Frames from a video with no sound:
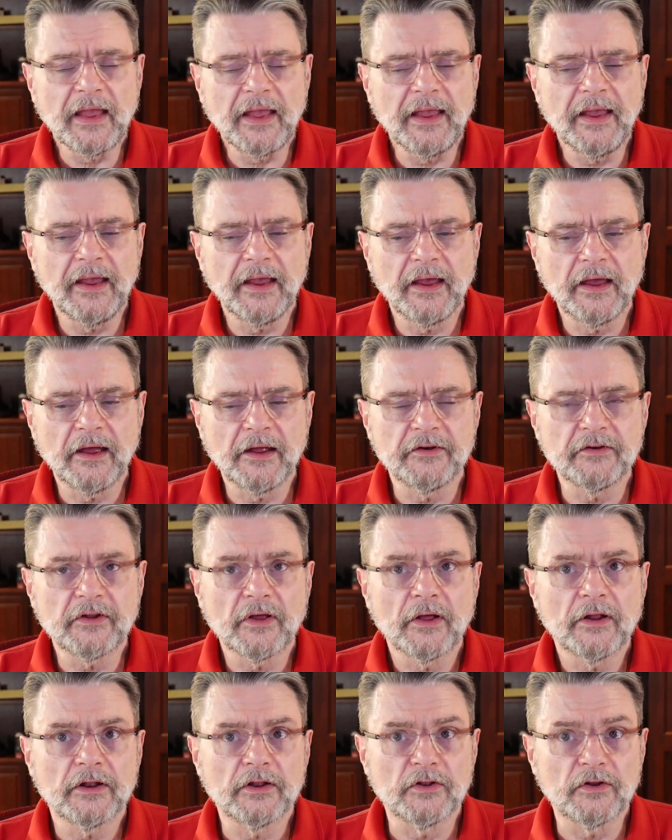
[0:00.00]
and
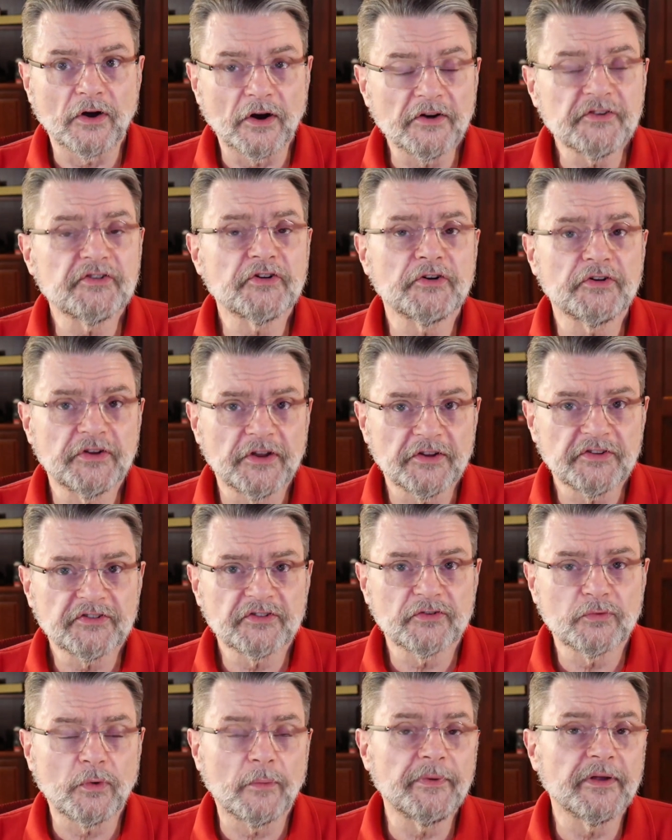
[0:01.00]
larger
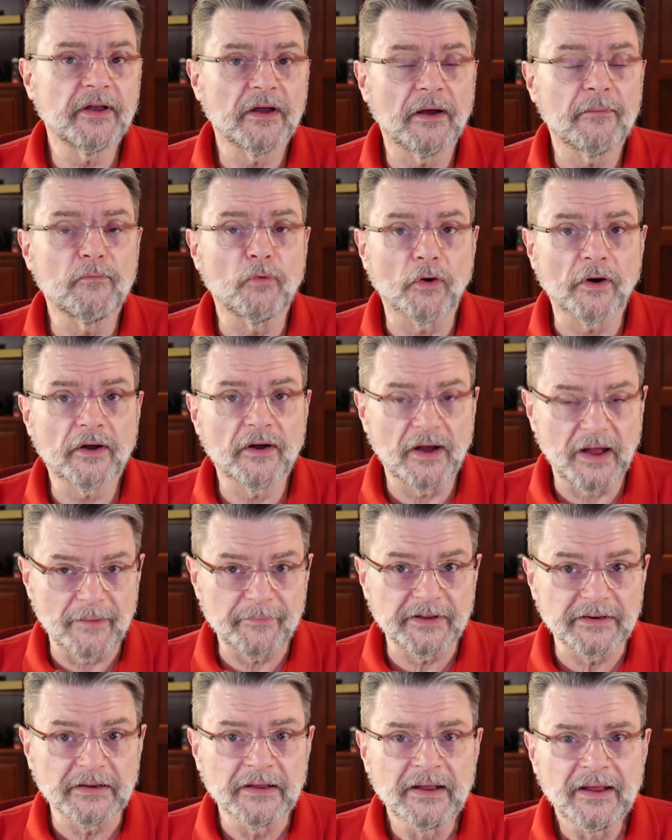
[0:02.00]
disks will become more
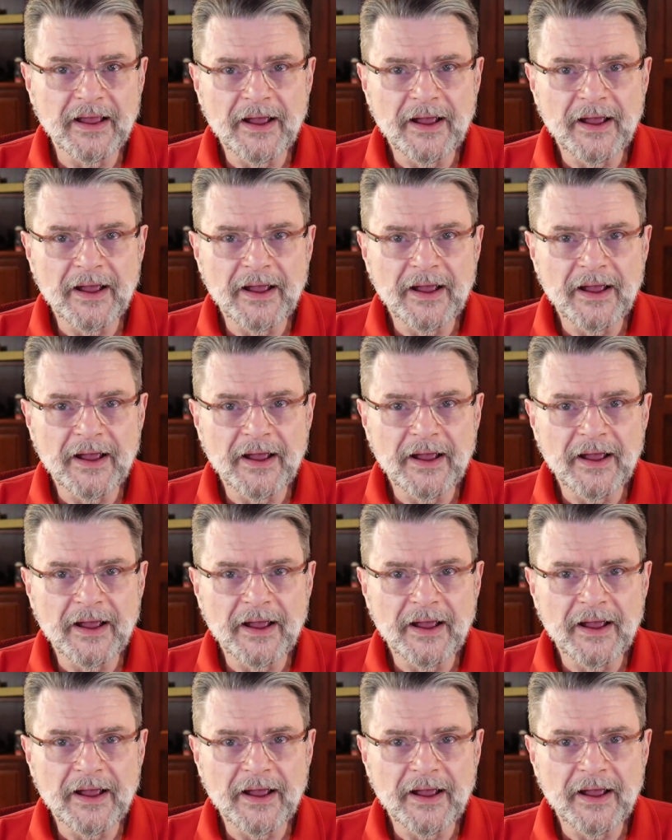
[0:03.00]
common.